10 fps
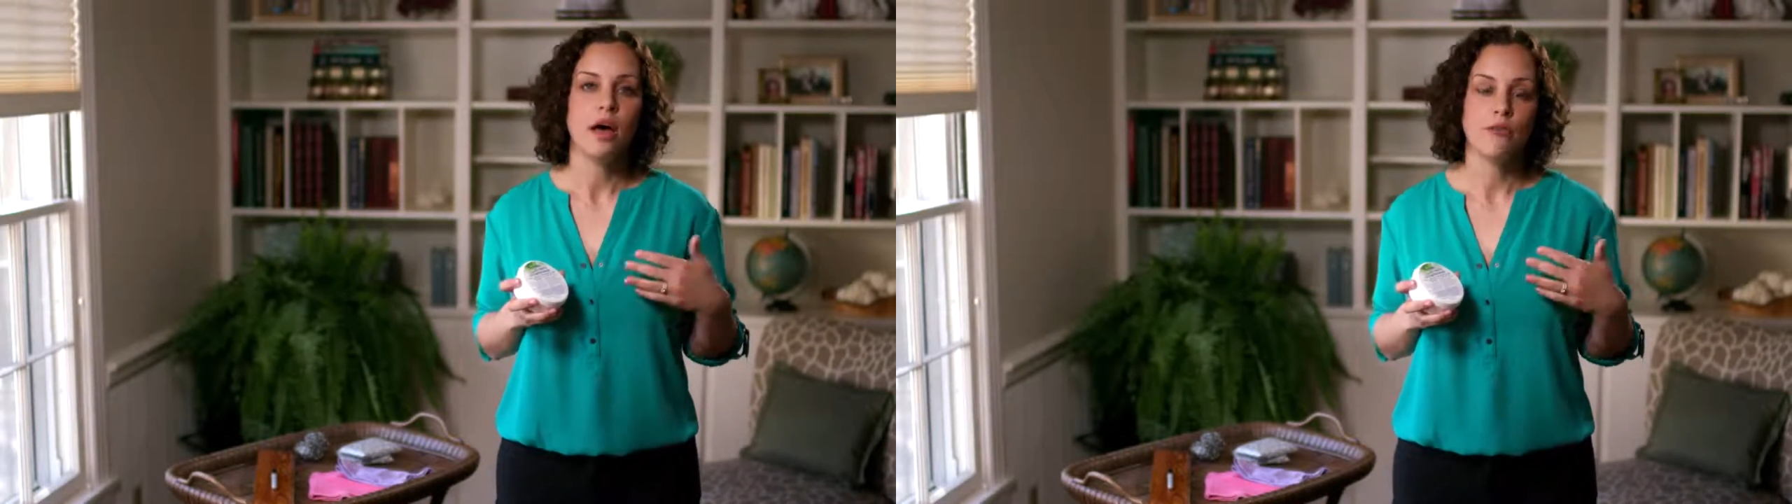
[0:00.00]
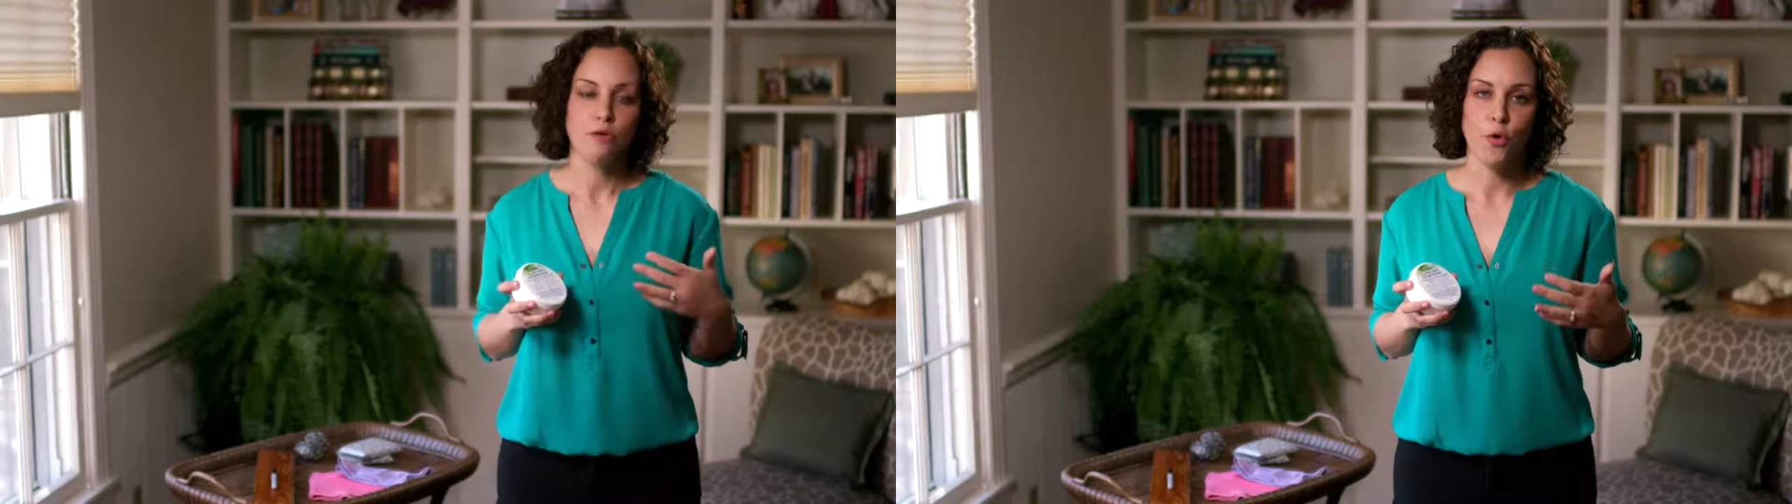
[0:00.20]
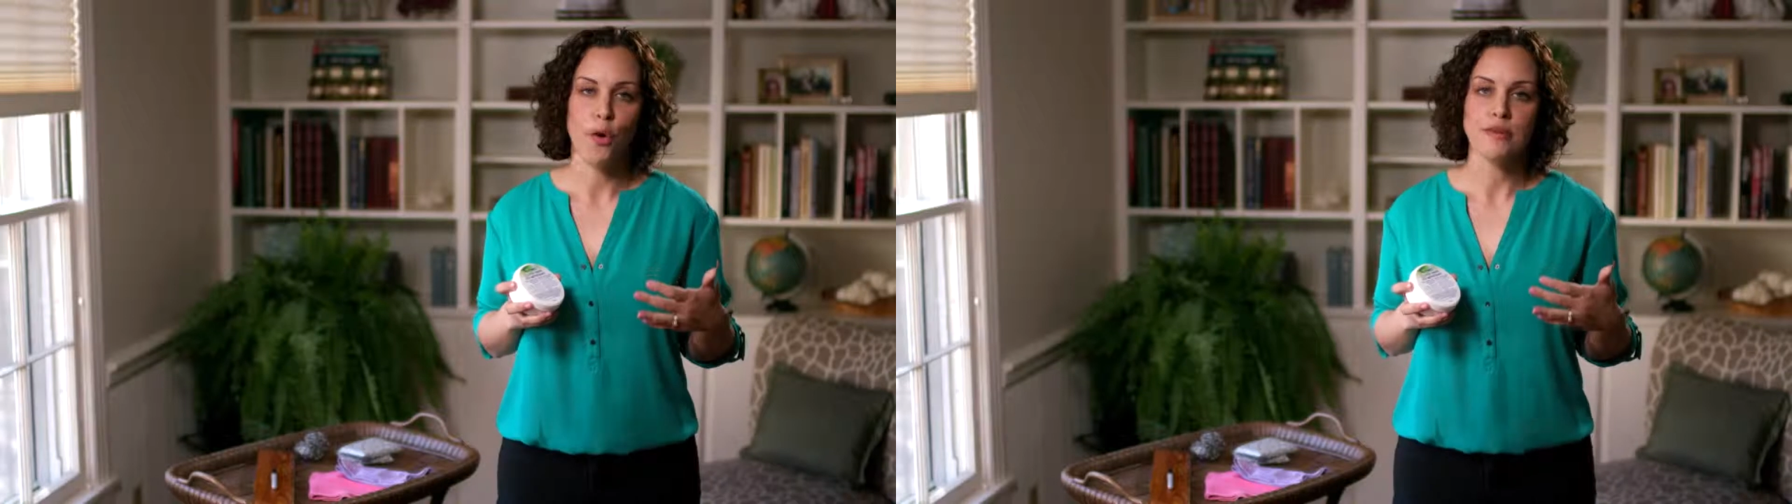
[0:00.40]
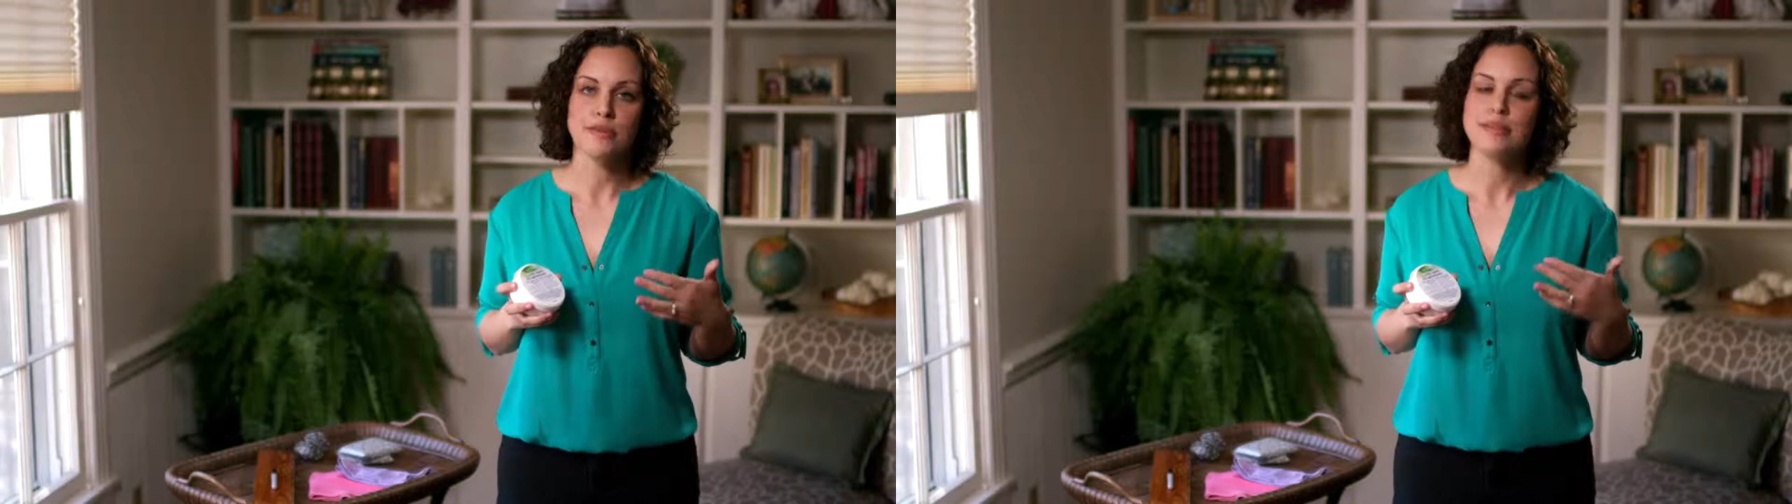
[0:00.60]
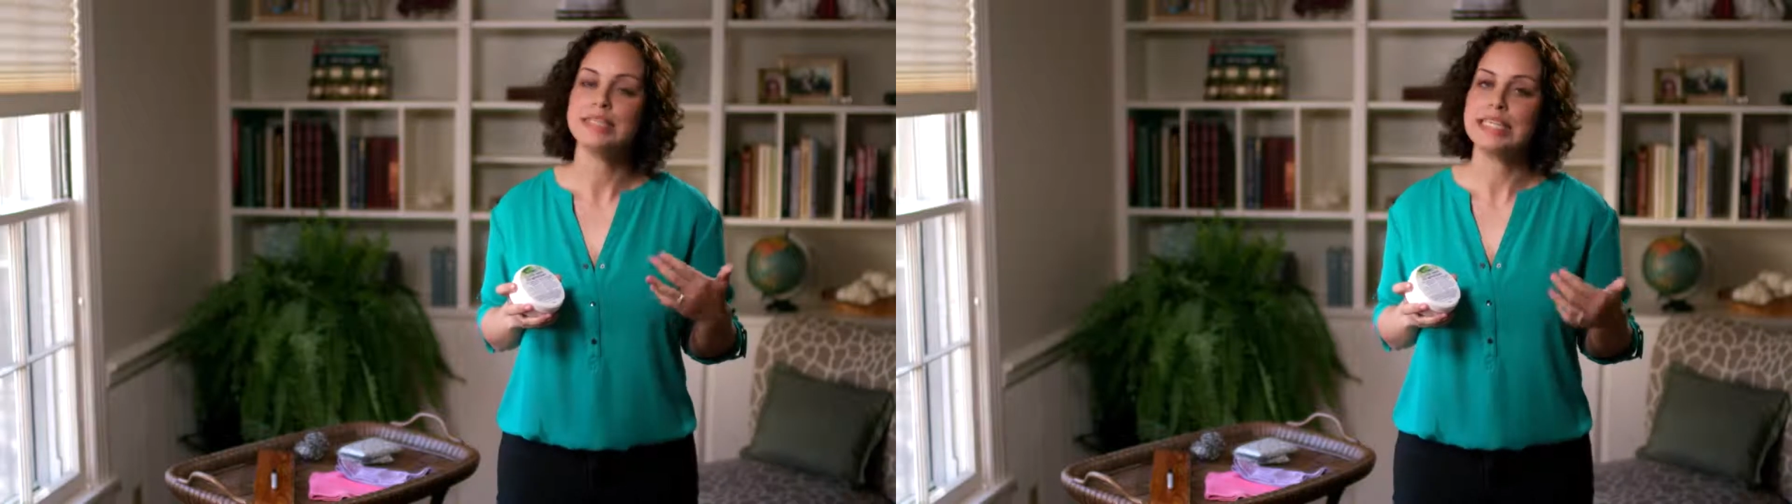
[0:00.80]
Of
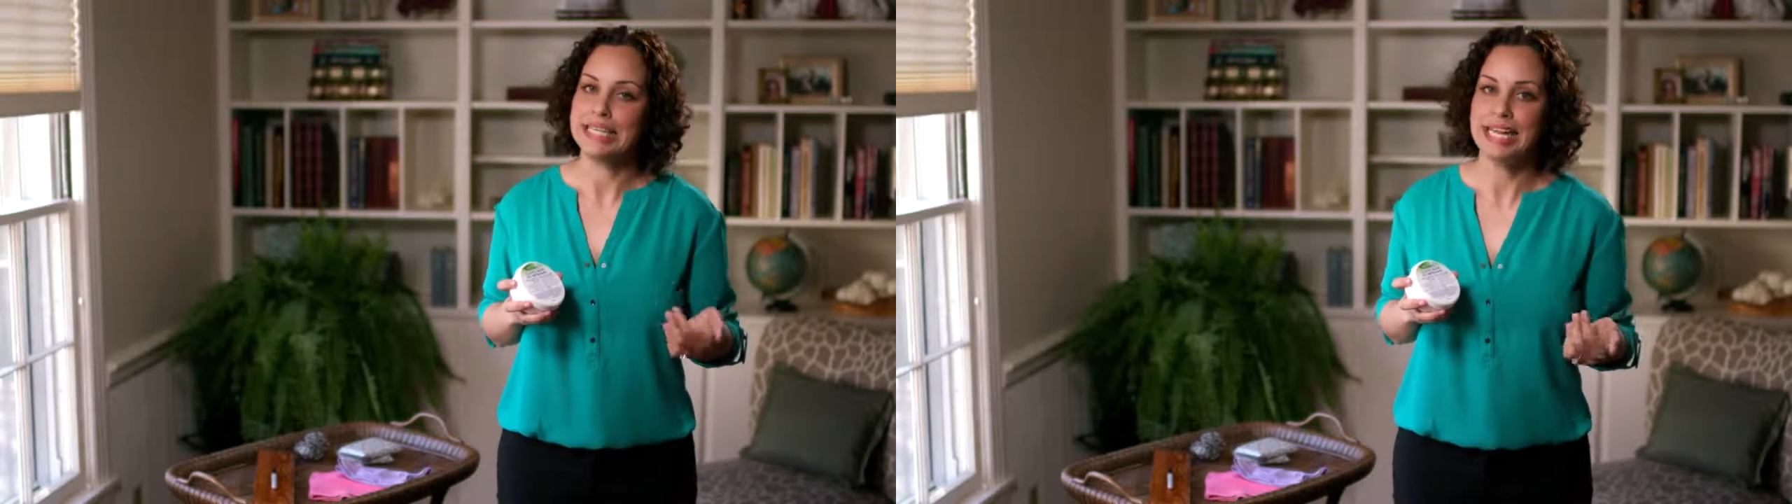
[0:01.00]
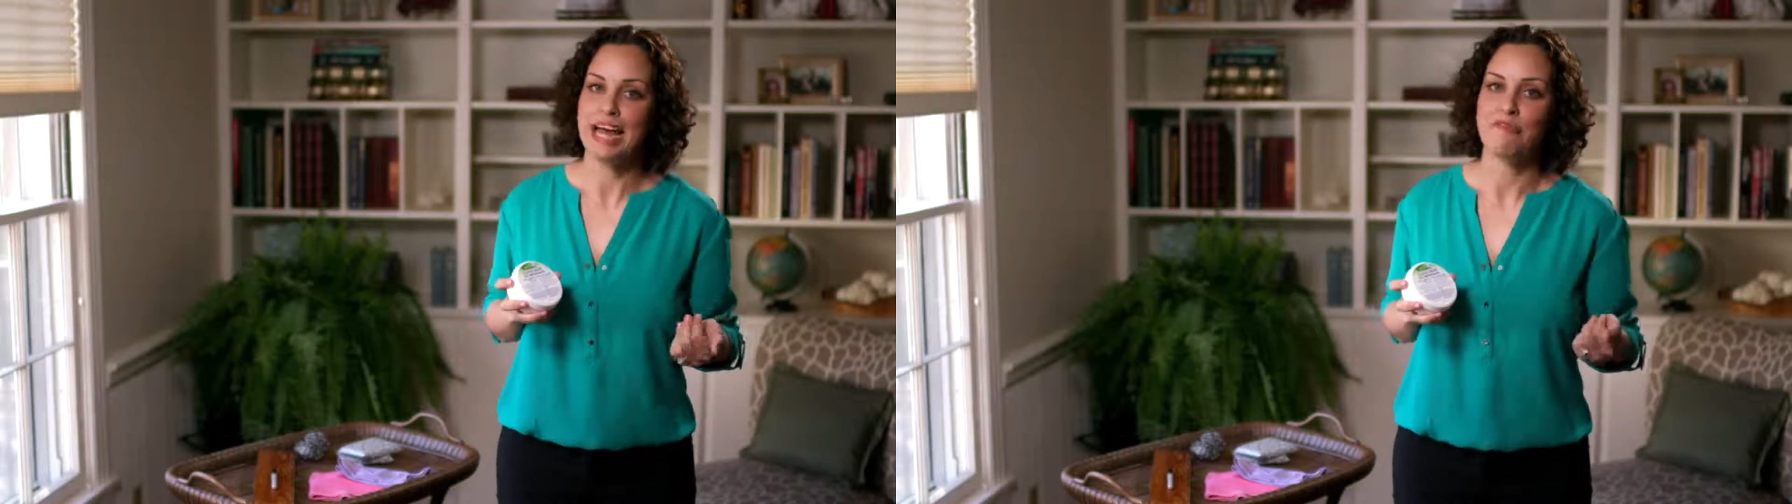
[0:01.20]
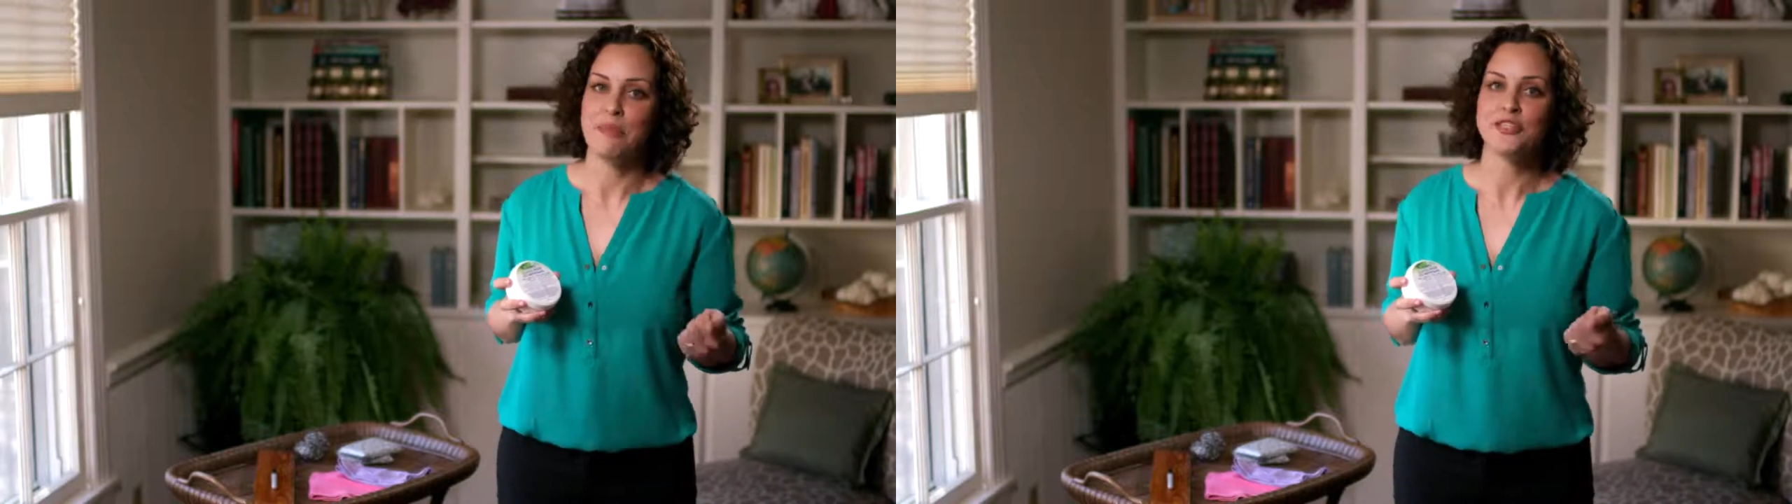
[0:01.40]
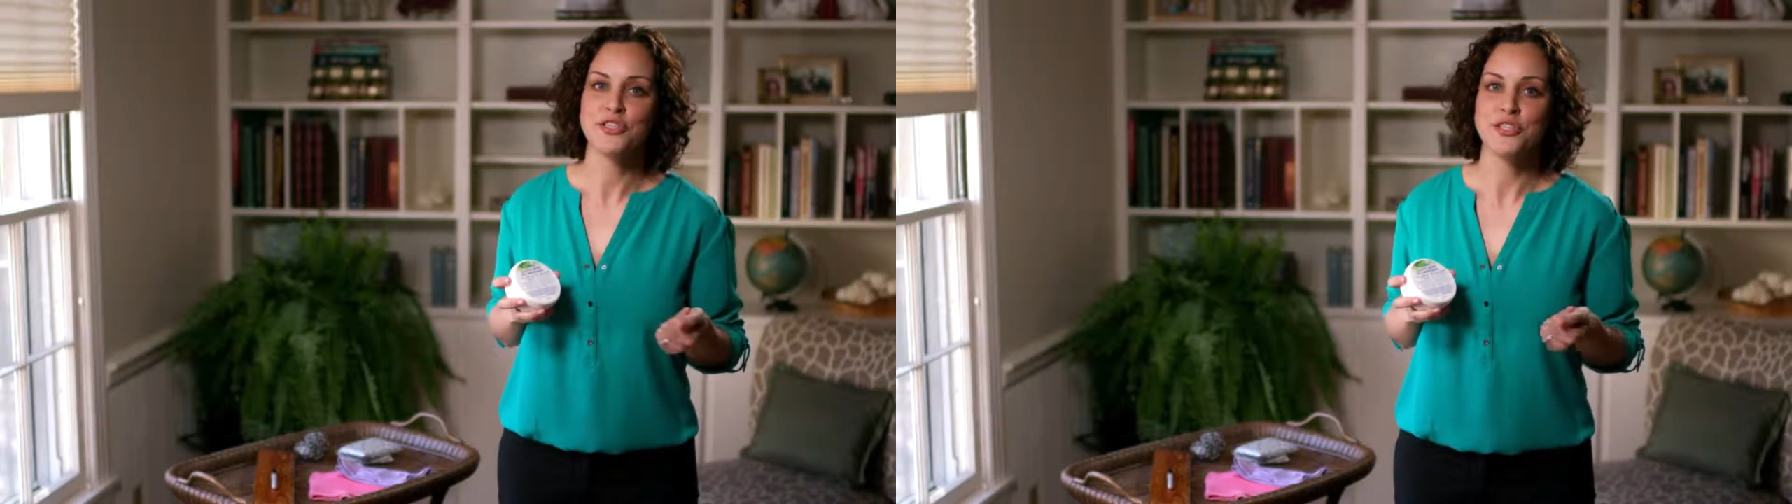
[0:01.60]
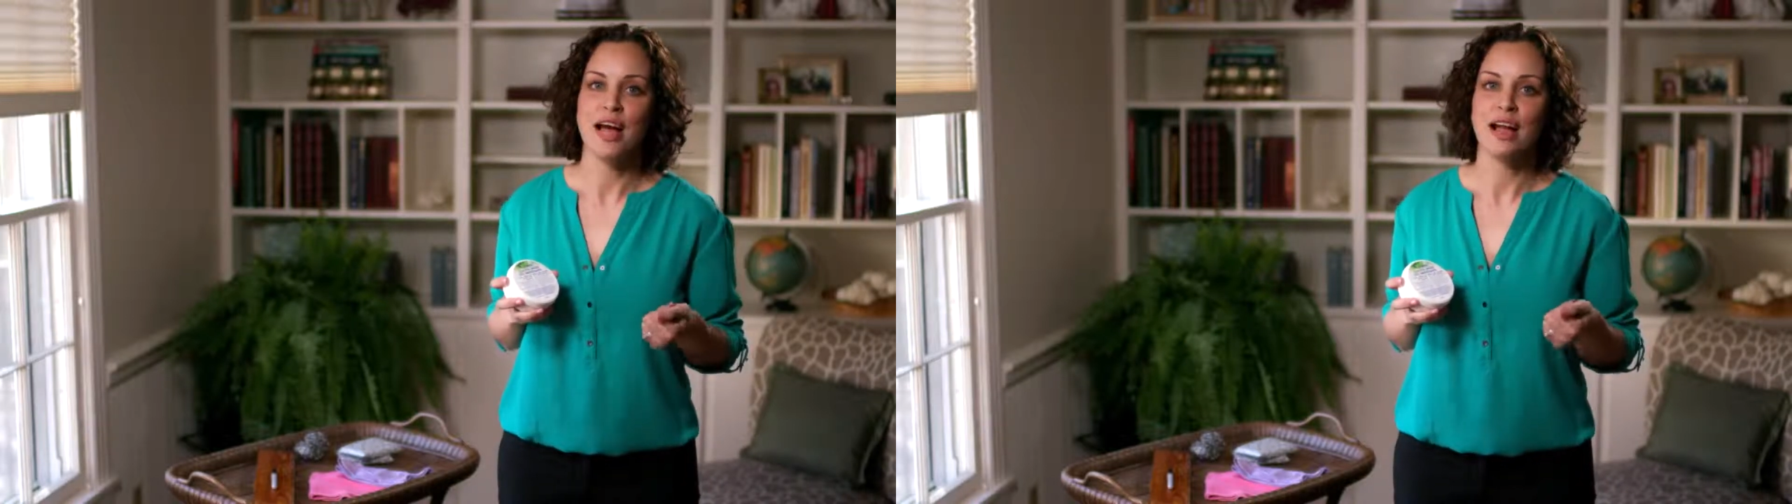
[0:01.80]
course, didn't have
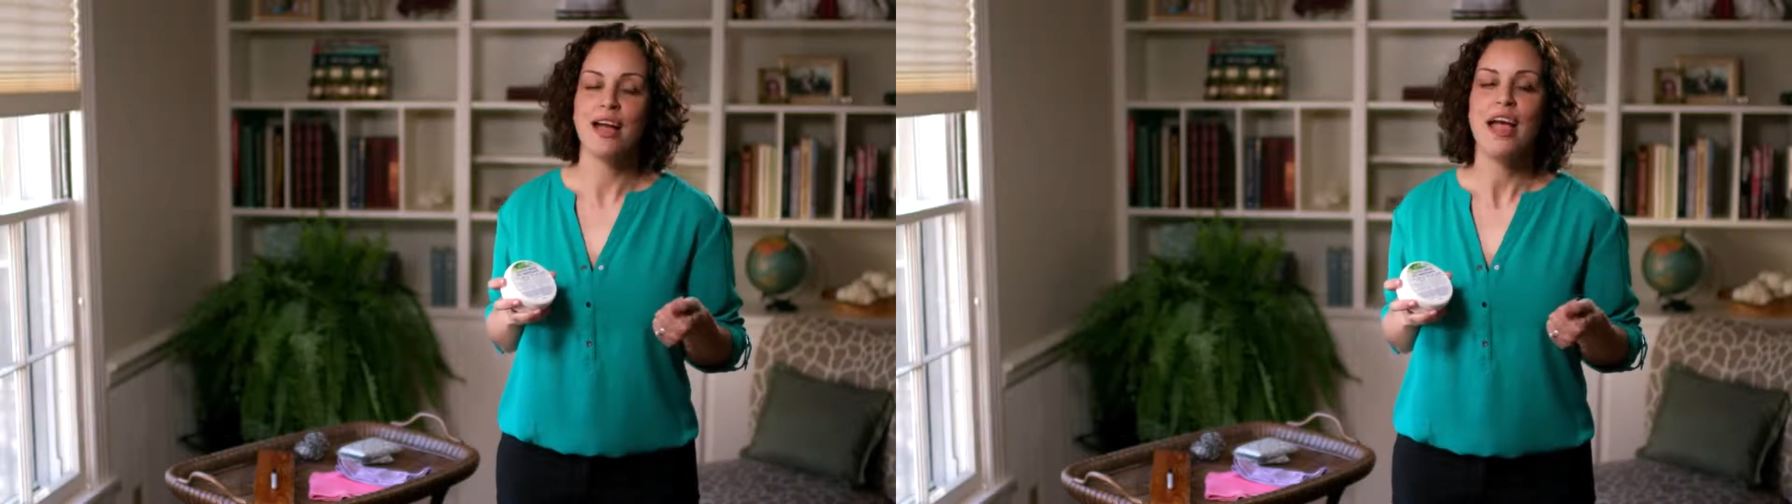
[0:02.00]
much luck.